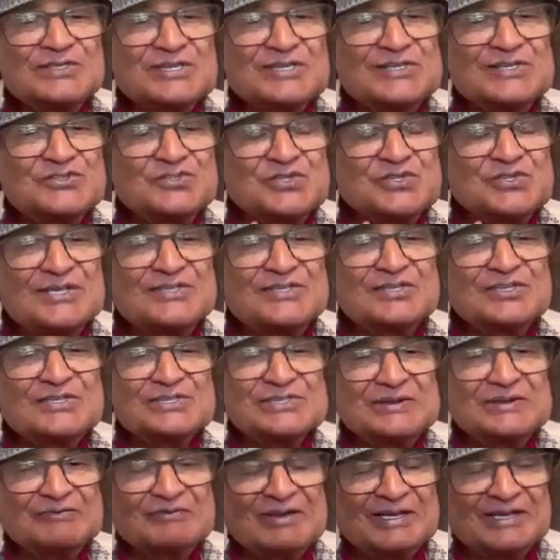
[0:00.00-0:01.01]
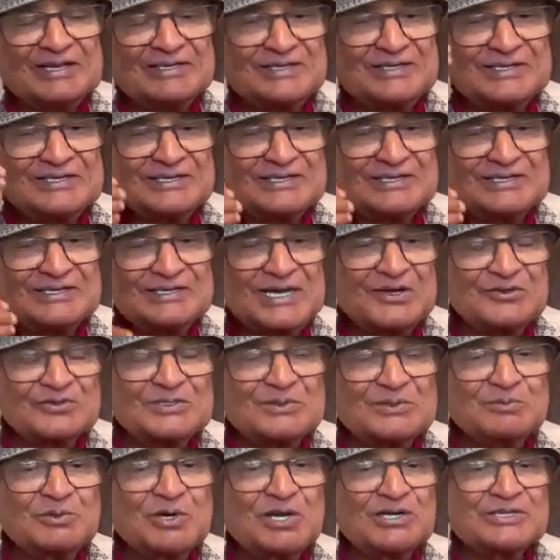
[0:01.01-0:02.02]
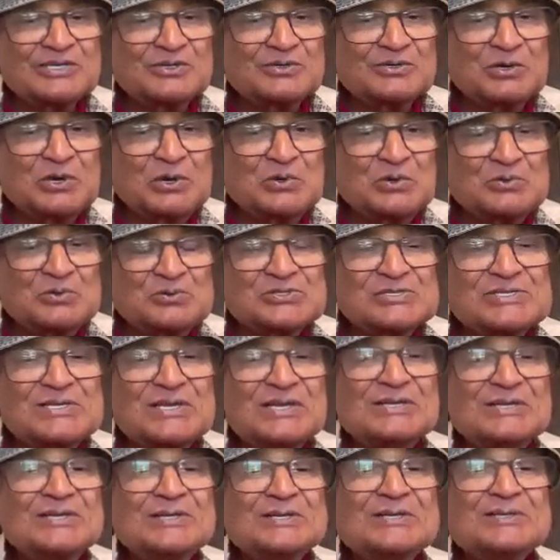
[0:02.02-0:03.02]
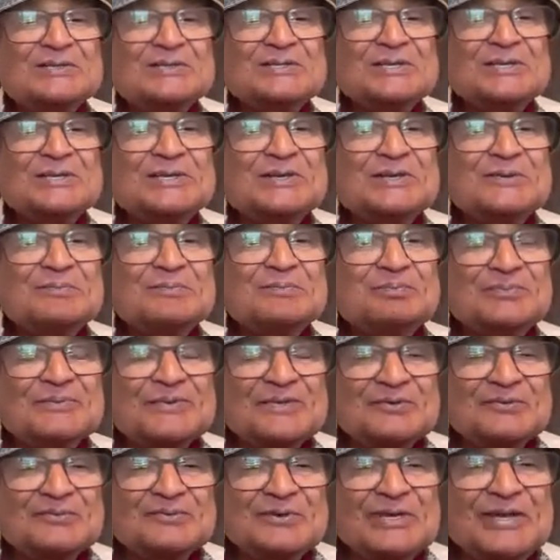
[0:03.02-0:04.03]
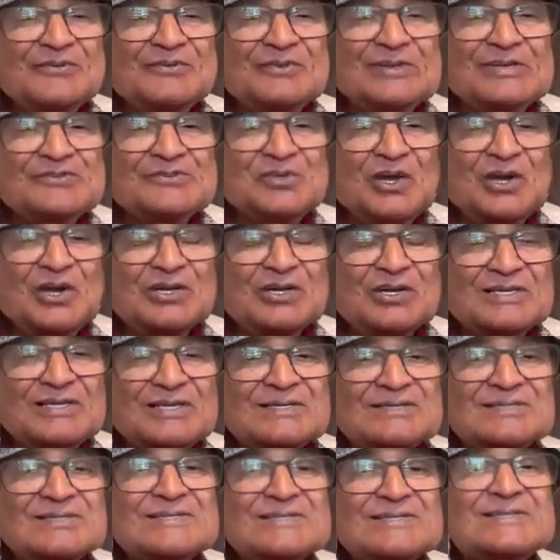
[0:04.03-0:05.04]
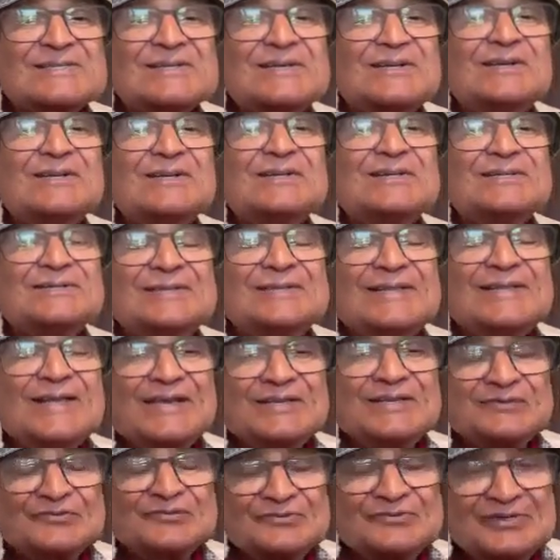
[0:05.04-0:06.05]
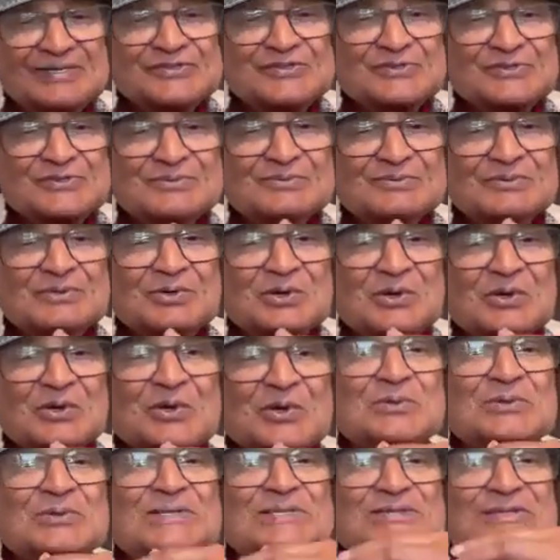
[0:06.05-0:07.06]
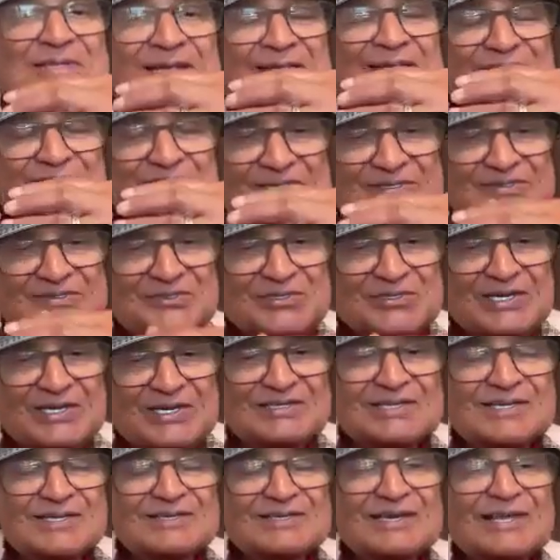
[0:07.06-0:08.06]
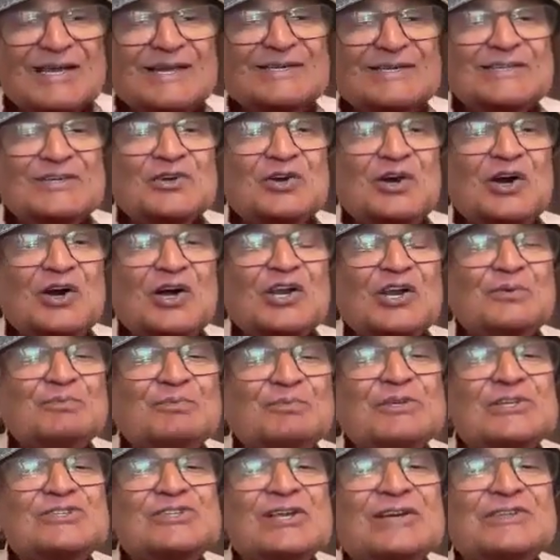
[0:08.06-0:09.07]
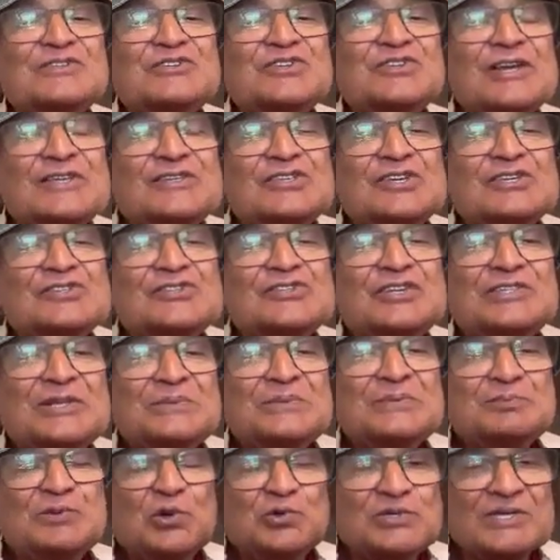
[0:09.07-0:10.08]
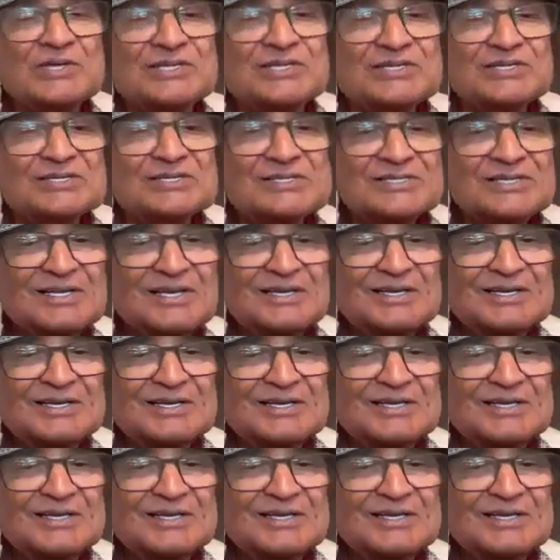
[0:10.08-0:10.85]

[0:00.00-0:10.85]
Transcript: and this change is reflected in how the body grows, the various organs. They first grow and then they start declining. All of these are changes in the proteins.